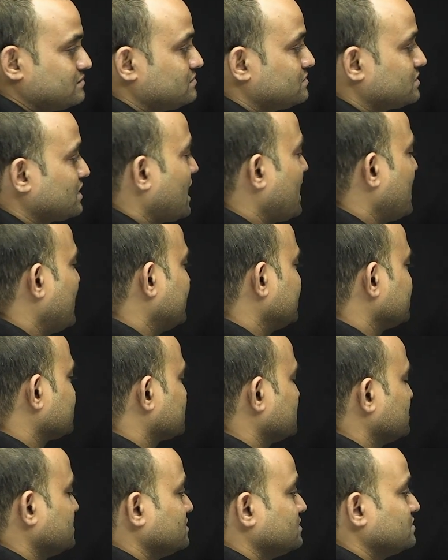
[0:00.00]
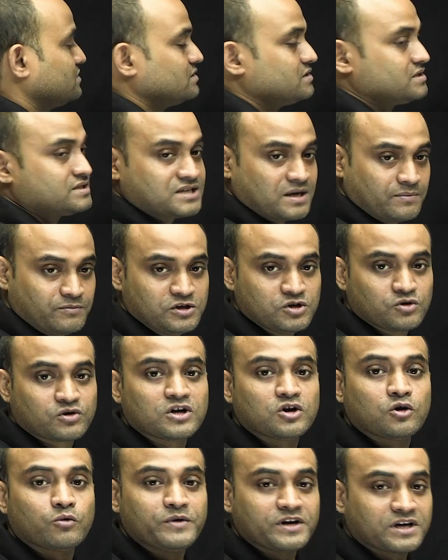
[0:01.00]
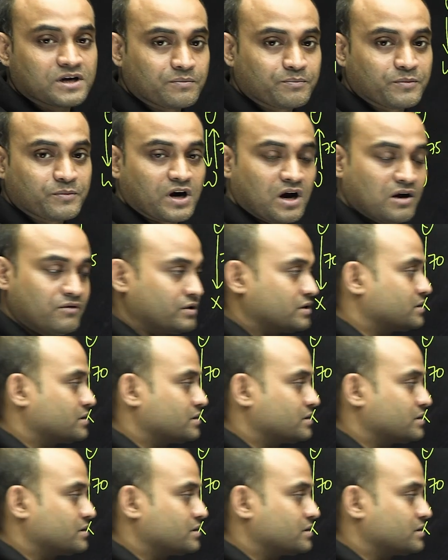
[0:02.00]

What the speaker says: as W kilometer per hour,